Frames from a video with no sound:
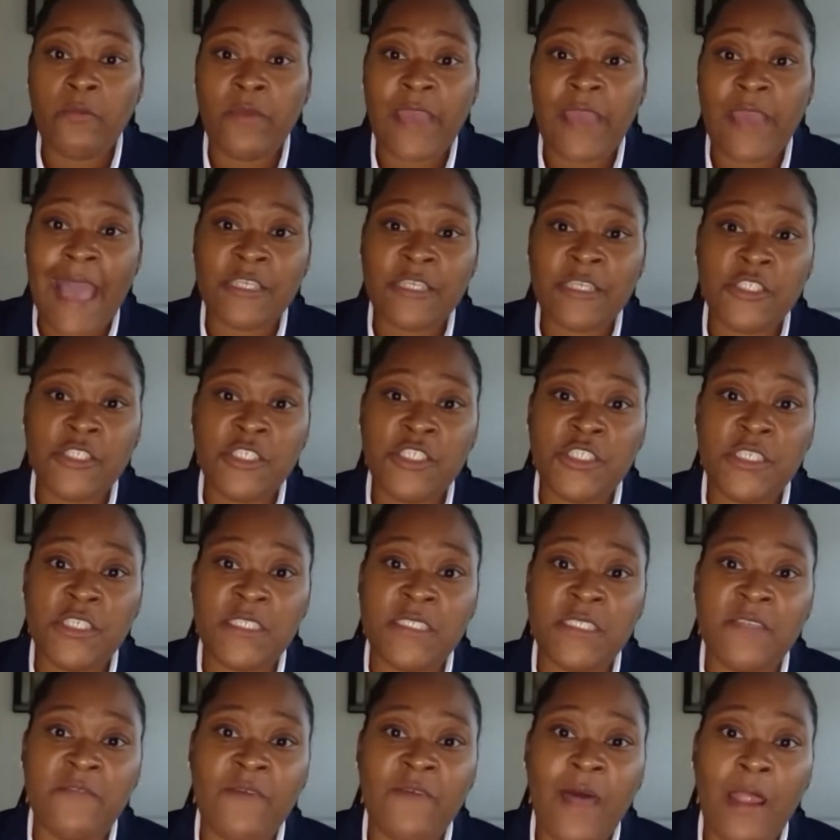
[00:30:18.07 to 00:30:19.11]
we actually just
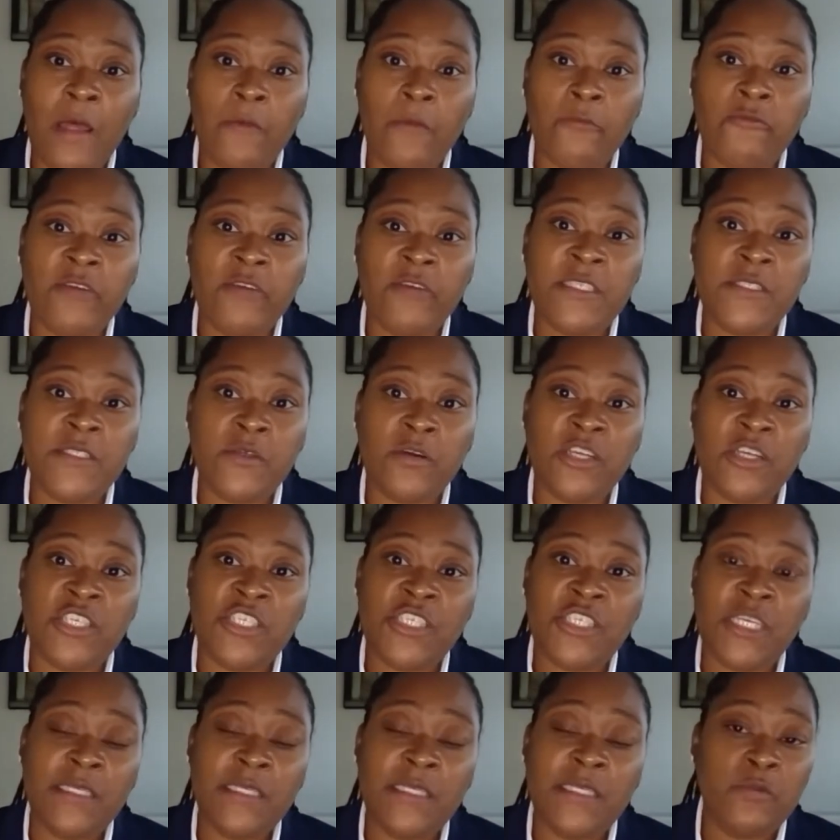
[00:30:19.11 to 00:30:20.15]
developed resource
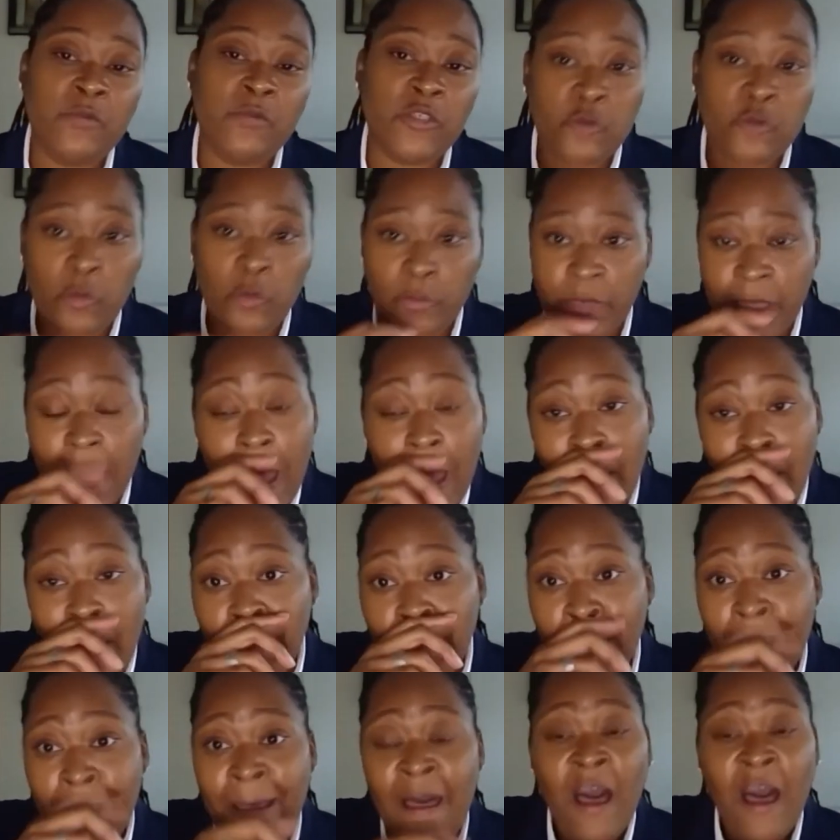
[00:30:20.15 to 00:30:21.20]
sheets, which will be up
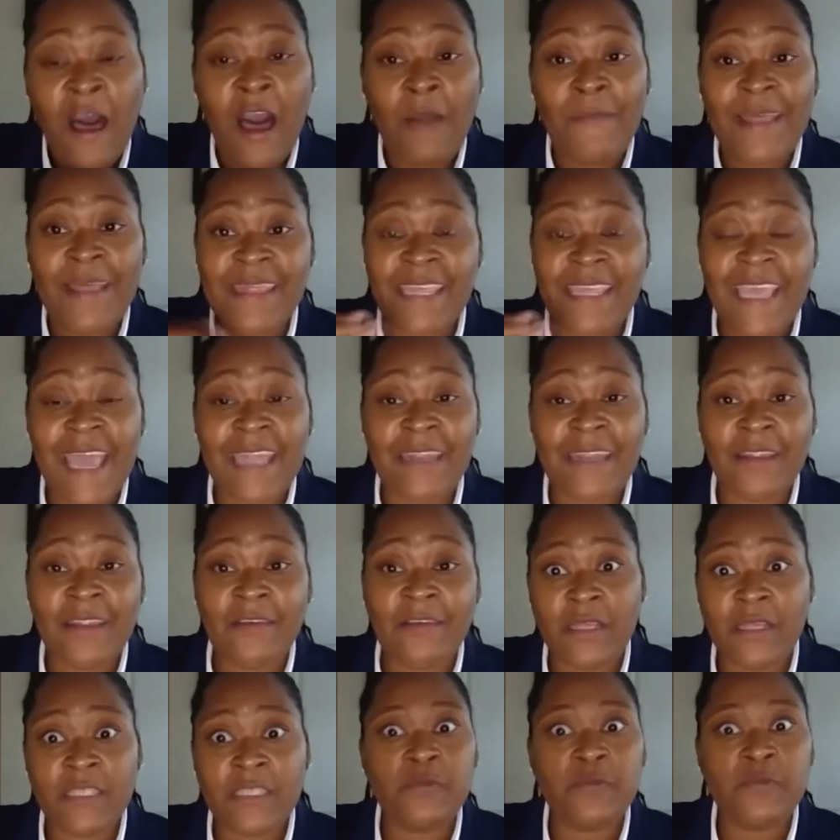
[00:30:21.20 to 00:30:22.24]
at the end of
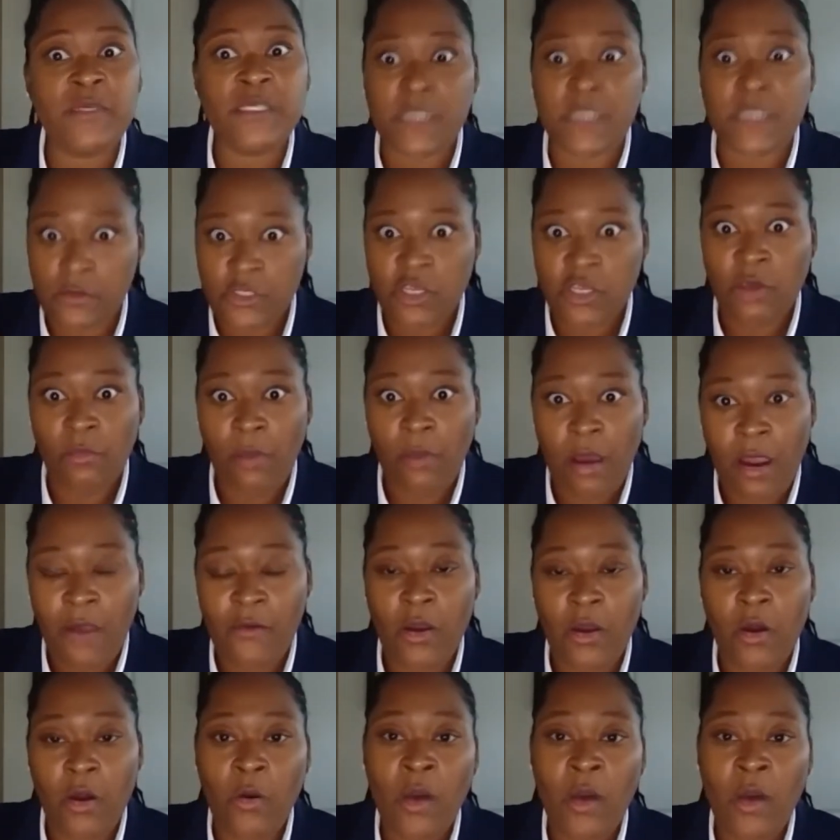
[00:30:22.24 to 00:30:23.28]
this week, so
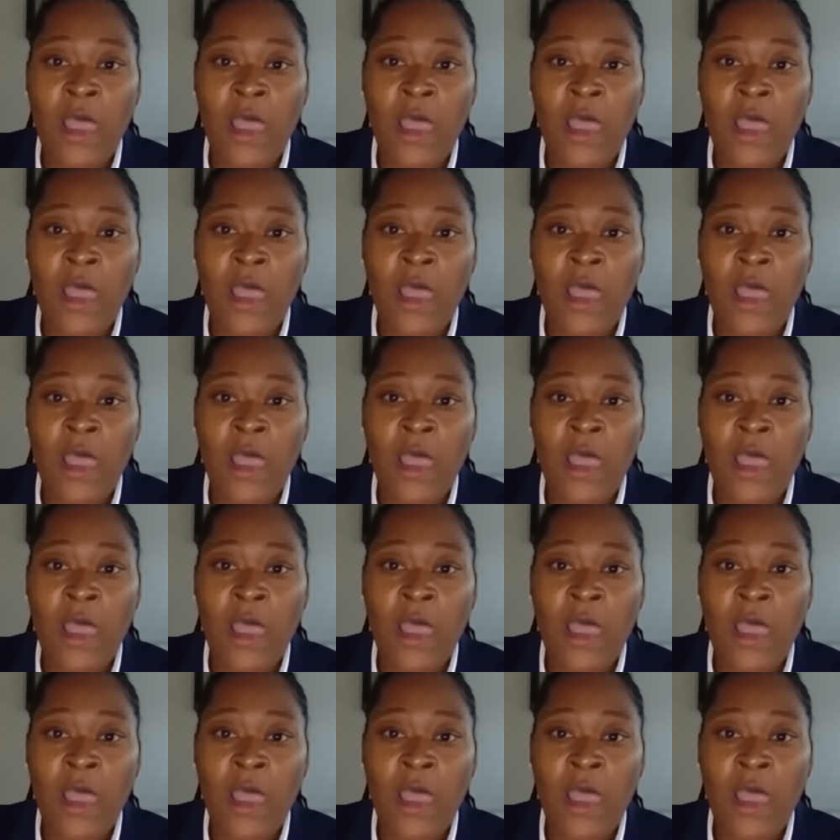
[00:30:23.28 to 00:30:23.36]
tomorrow,